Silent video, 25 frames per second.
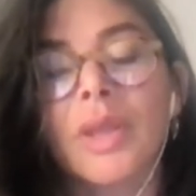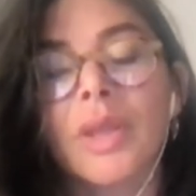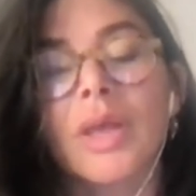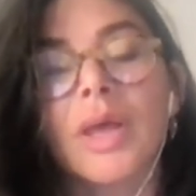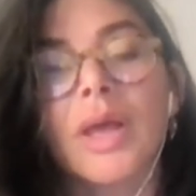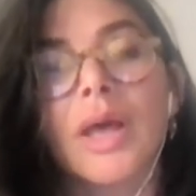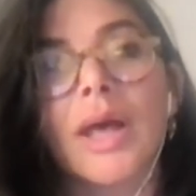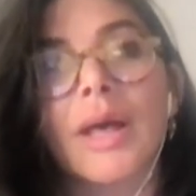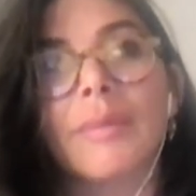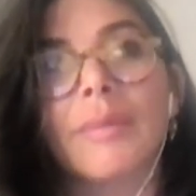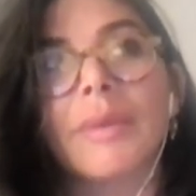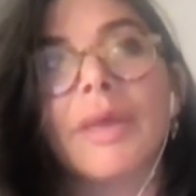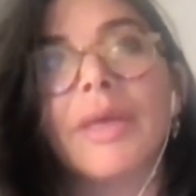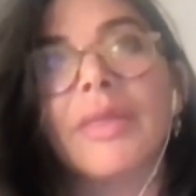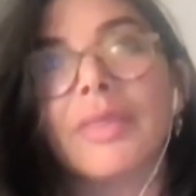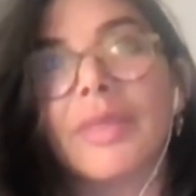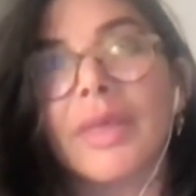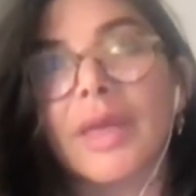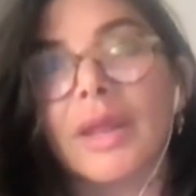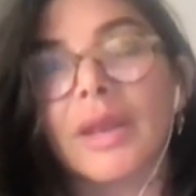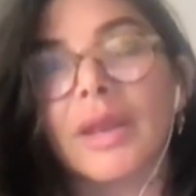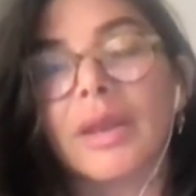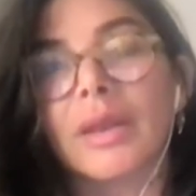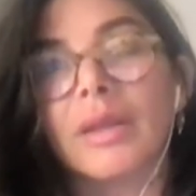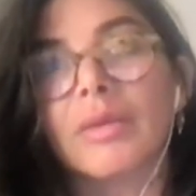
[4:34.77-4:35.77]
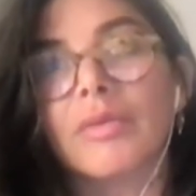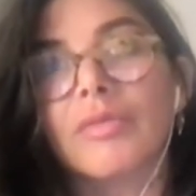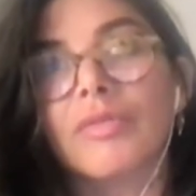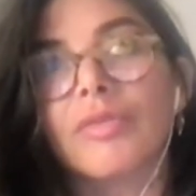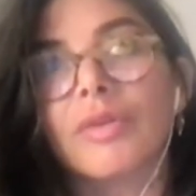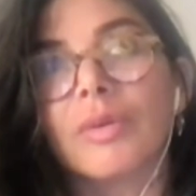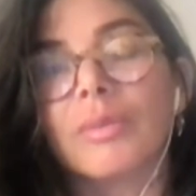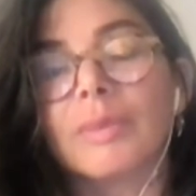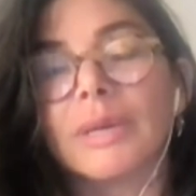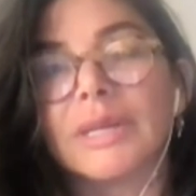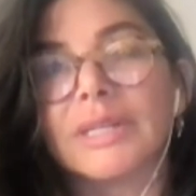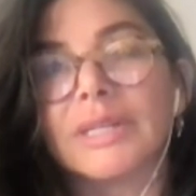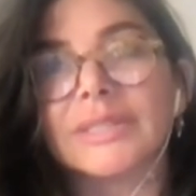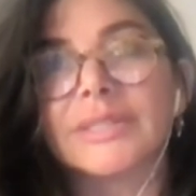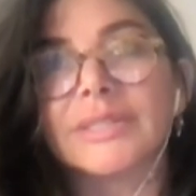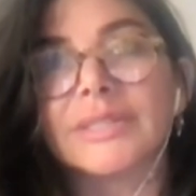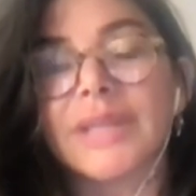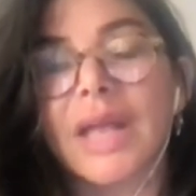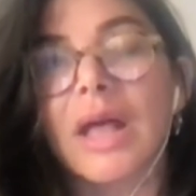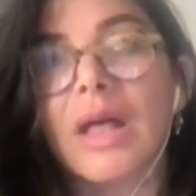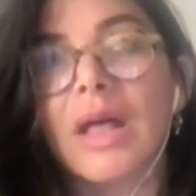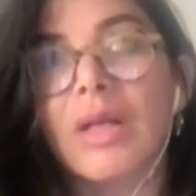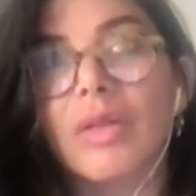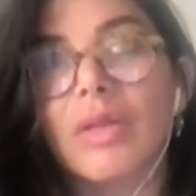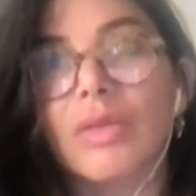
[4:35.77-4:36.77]
Um, and then for
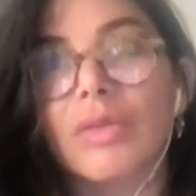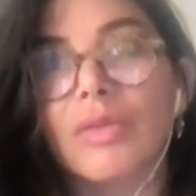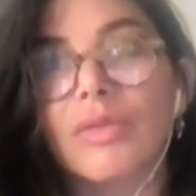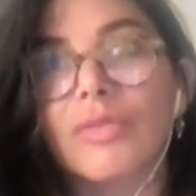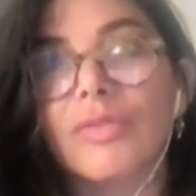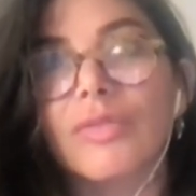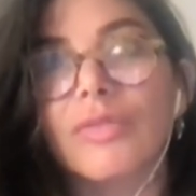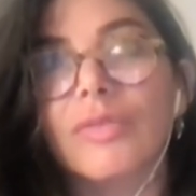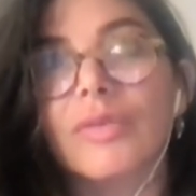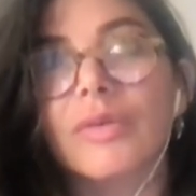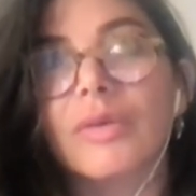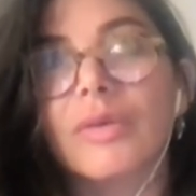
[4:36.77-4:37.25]
myself,